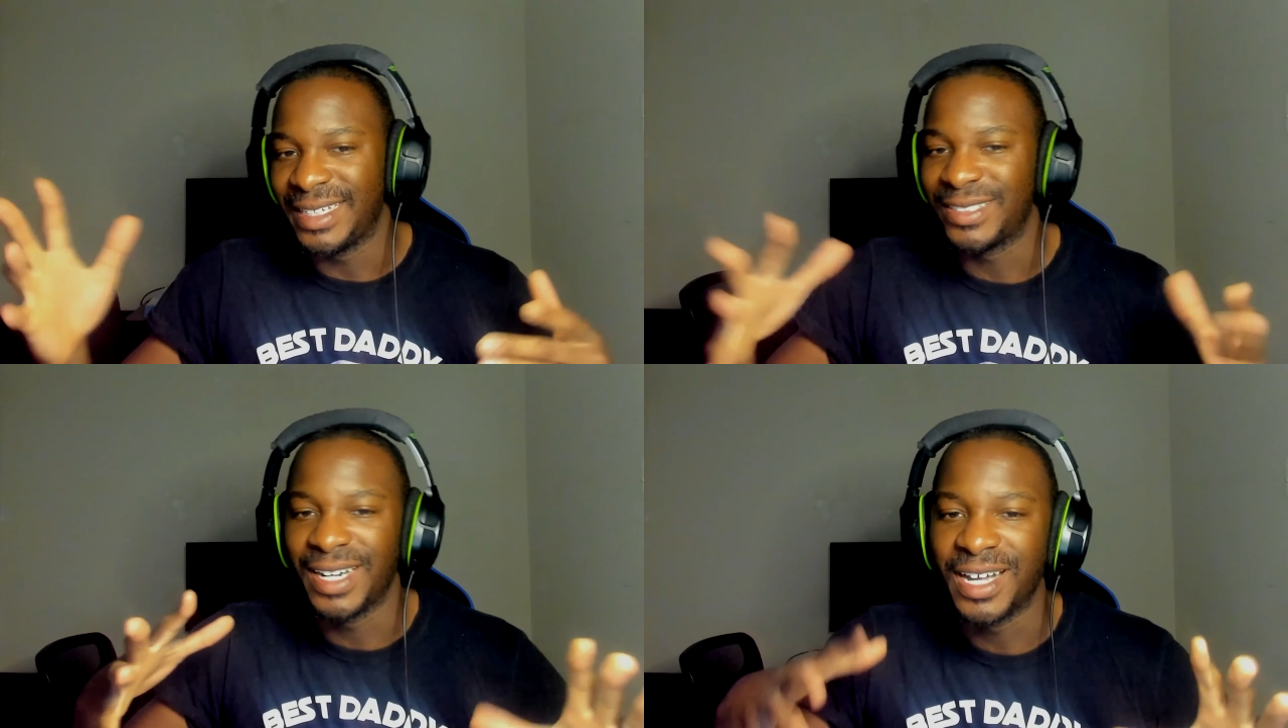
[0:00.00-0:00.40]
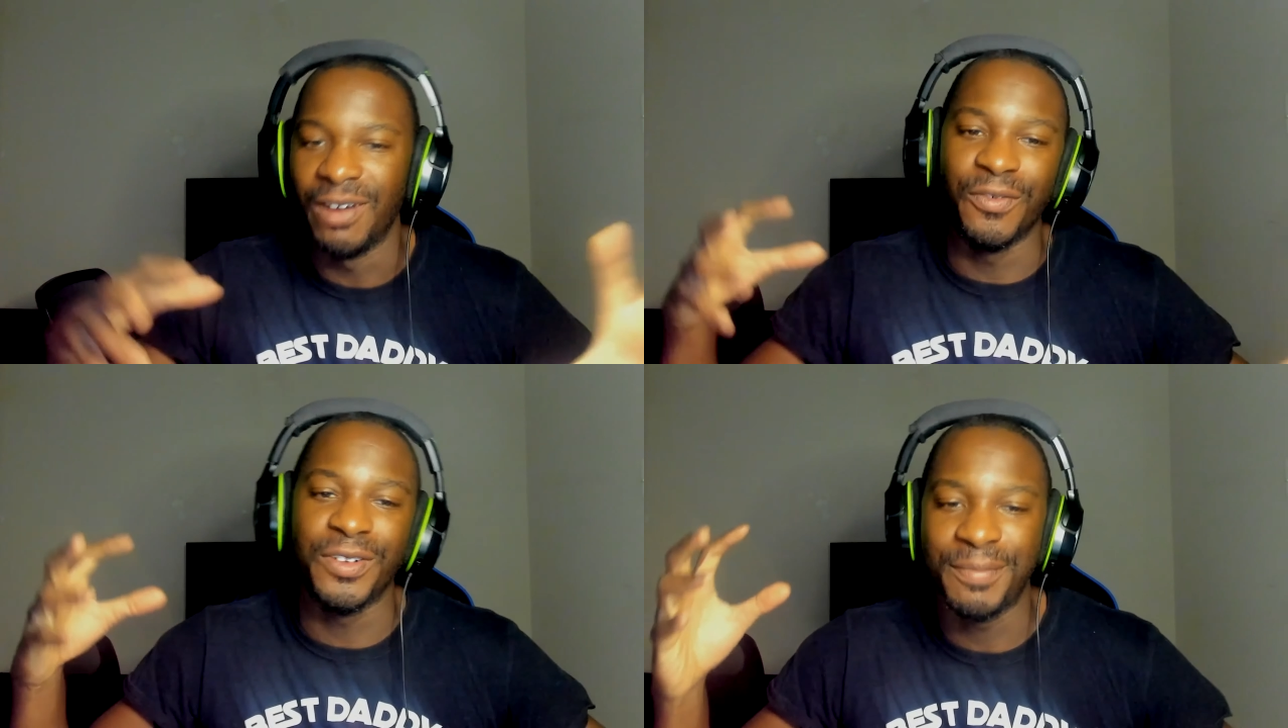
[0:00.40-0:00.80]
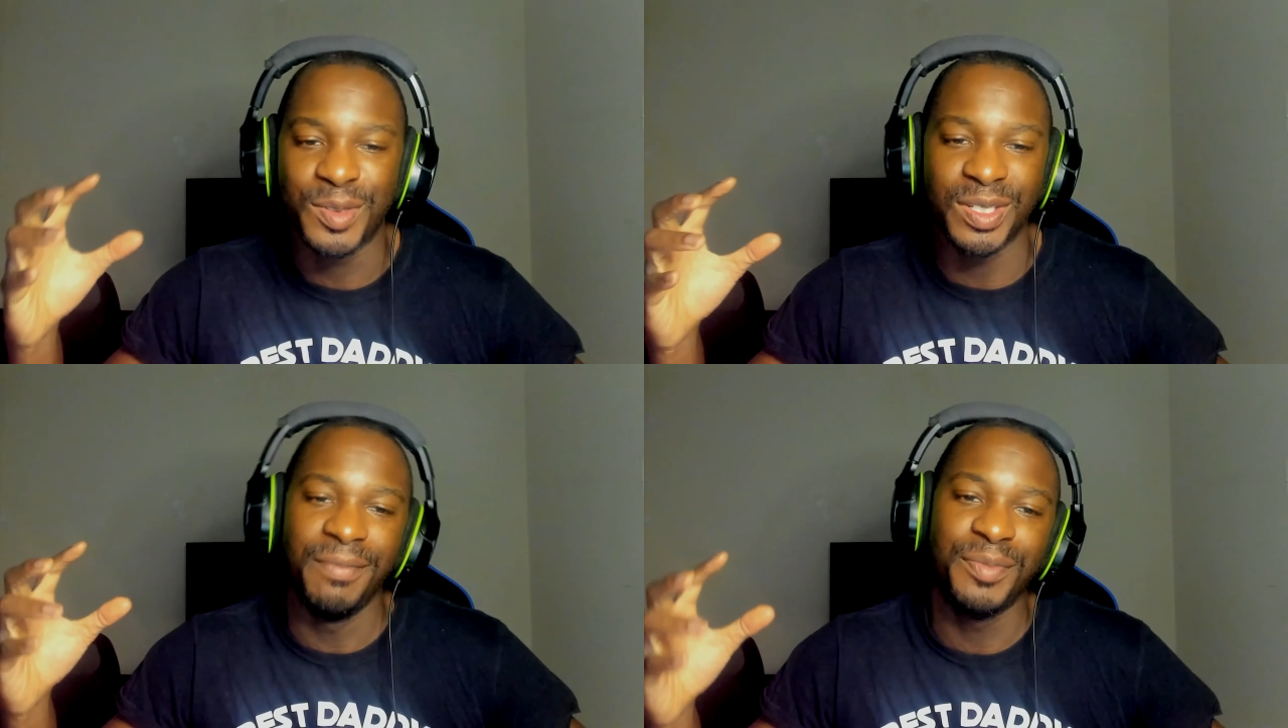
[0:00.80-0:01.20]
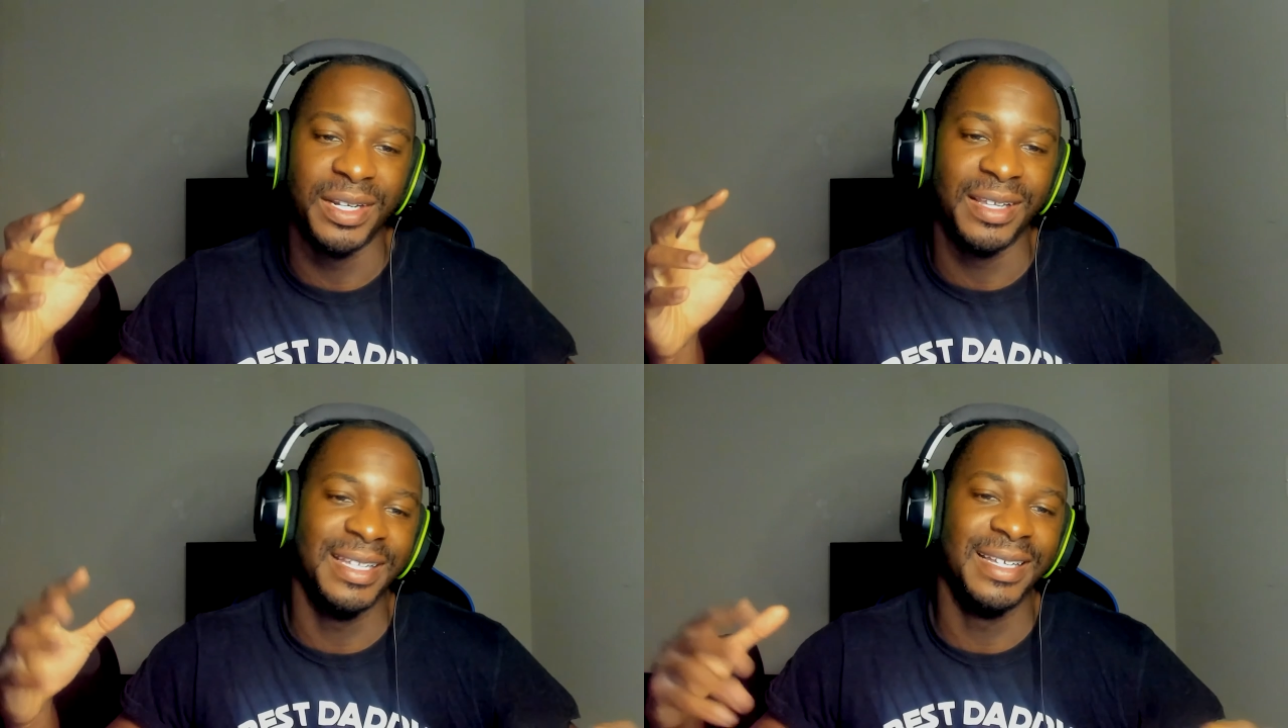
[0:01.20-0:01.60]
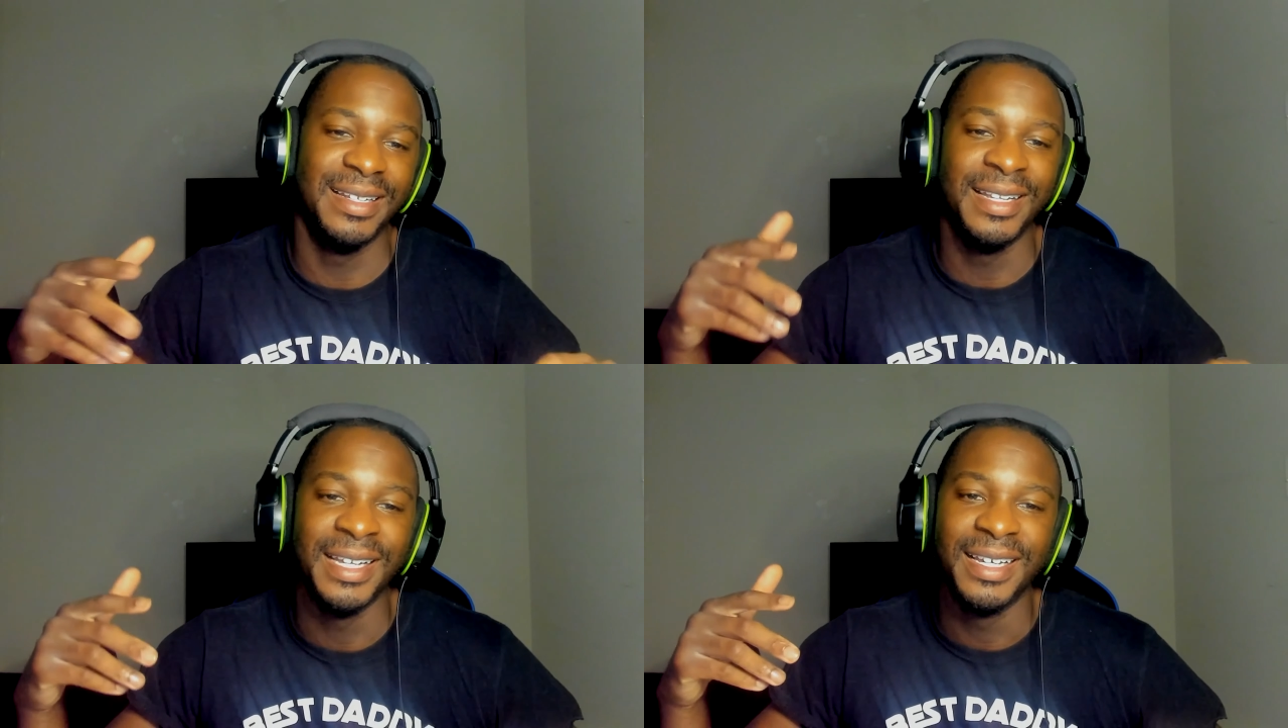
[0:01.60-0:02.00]
He's trying to cover up something, and
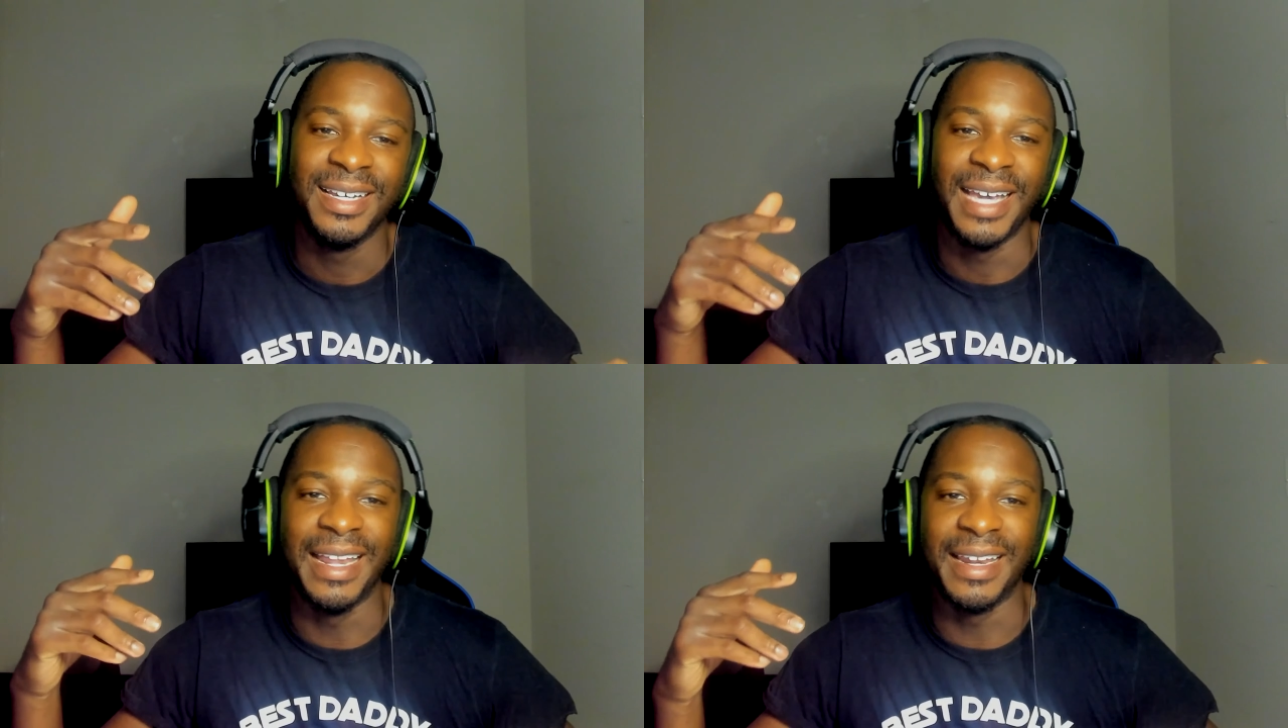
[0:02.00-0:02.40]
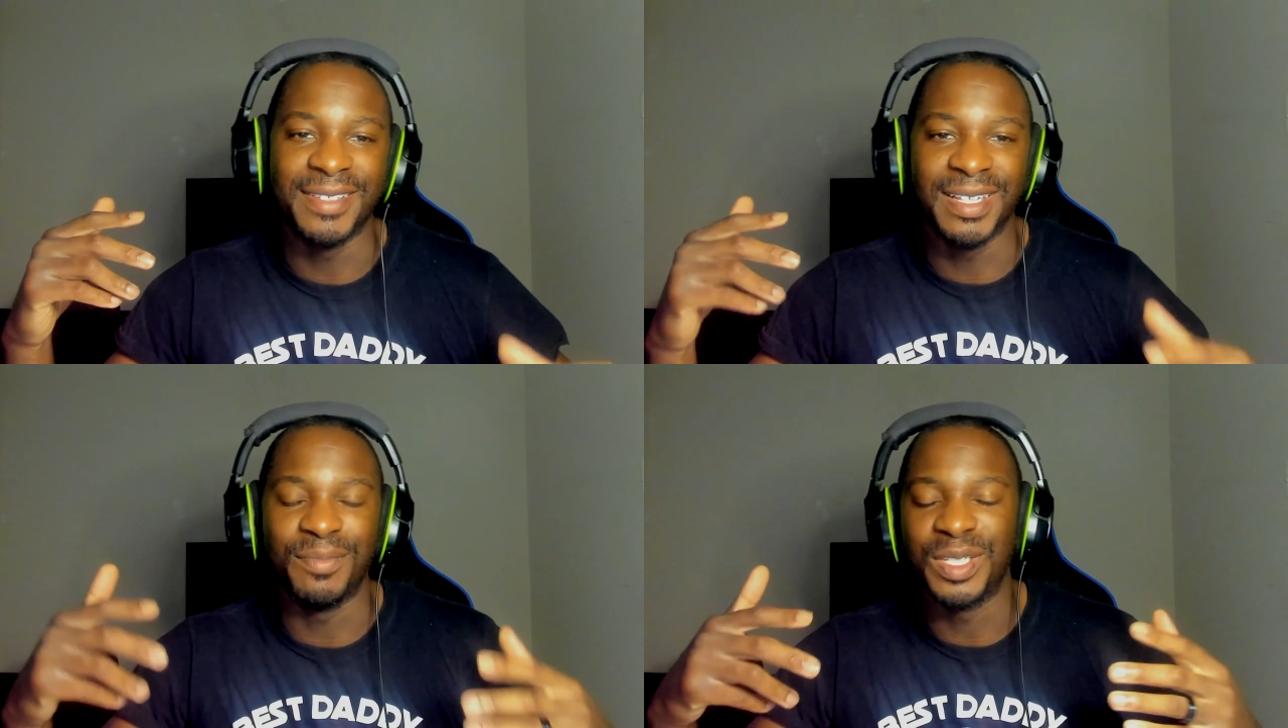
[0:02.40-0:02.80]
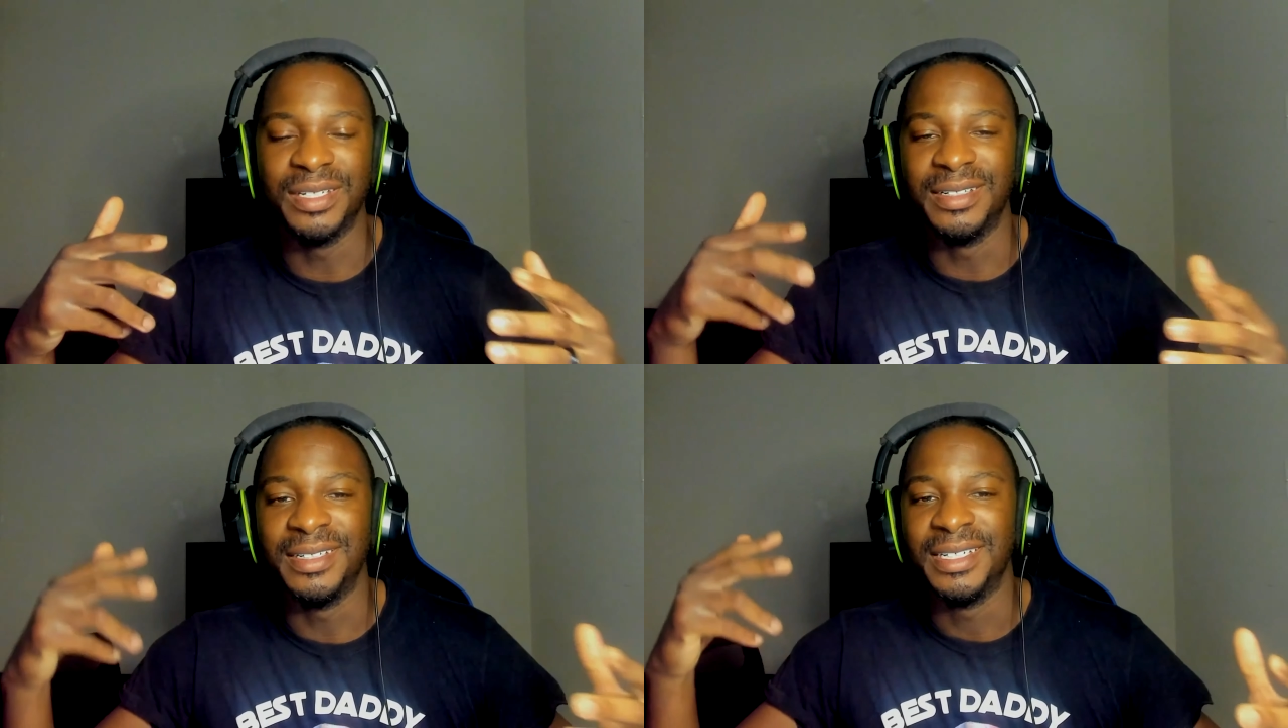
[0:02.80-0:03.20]
then it's up to